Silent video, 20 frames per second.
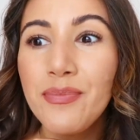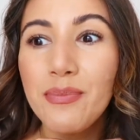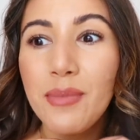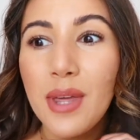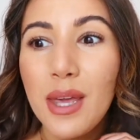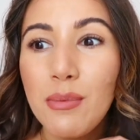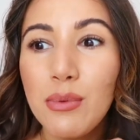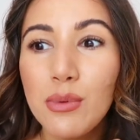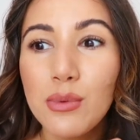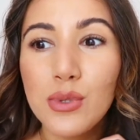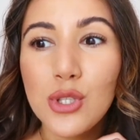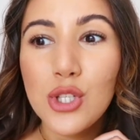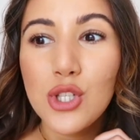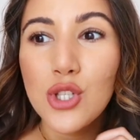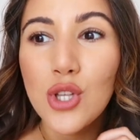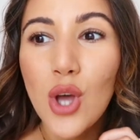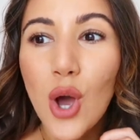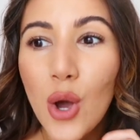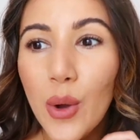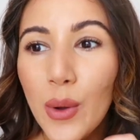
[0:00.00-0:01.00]
people were
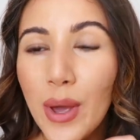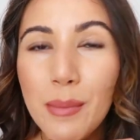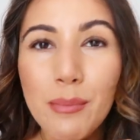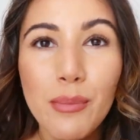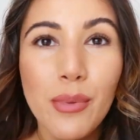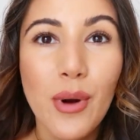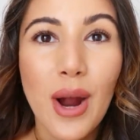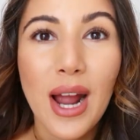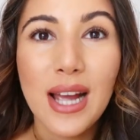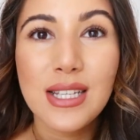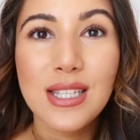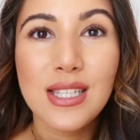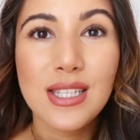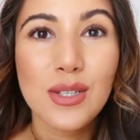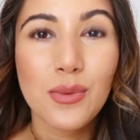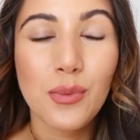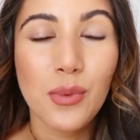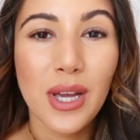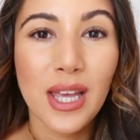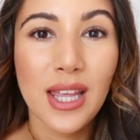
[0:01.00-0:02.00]
so
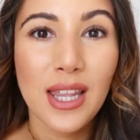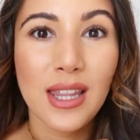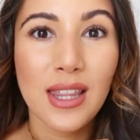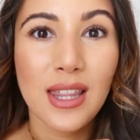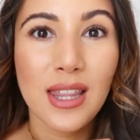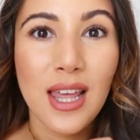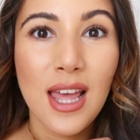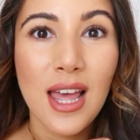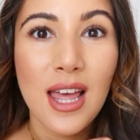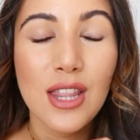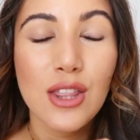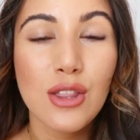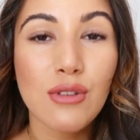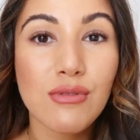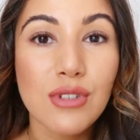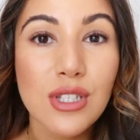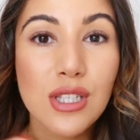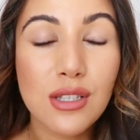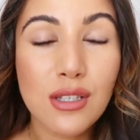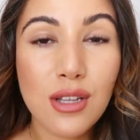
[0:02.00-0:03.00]
impressed with the
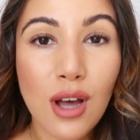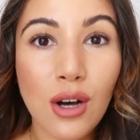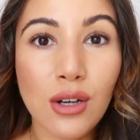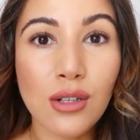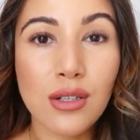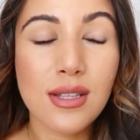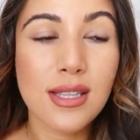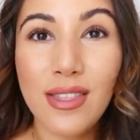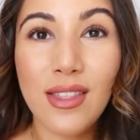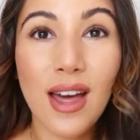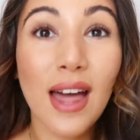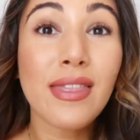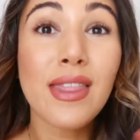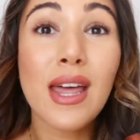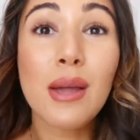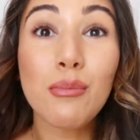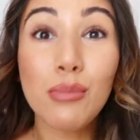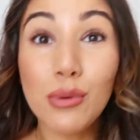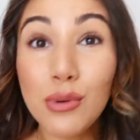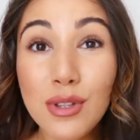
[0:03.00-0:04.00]
result and
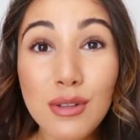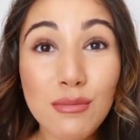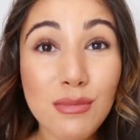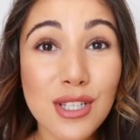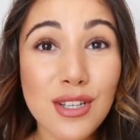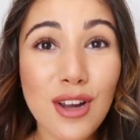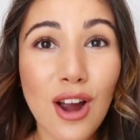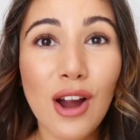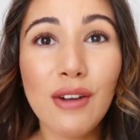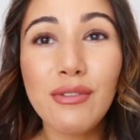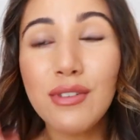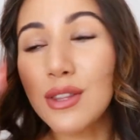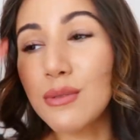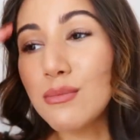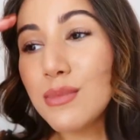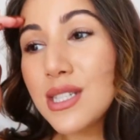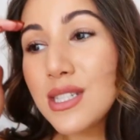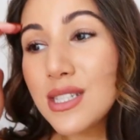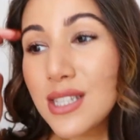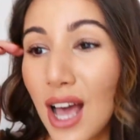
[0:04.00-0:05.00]
they bought the mascara for
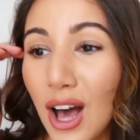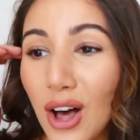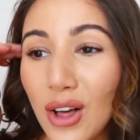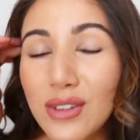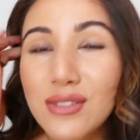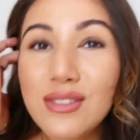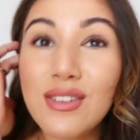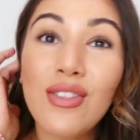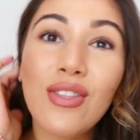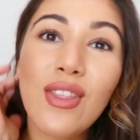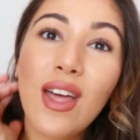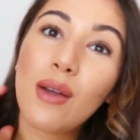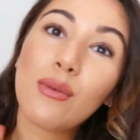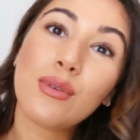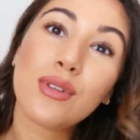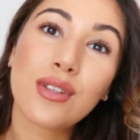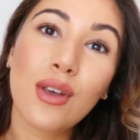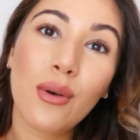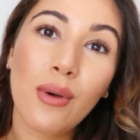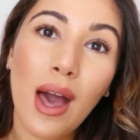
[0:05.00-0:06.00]
themselves and they
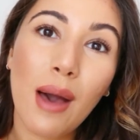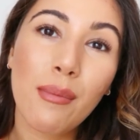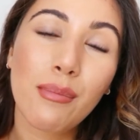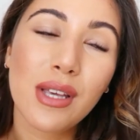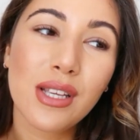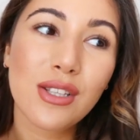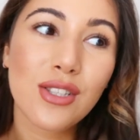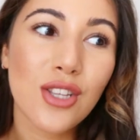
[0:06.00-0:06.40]
were so happy.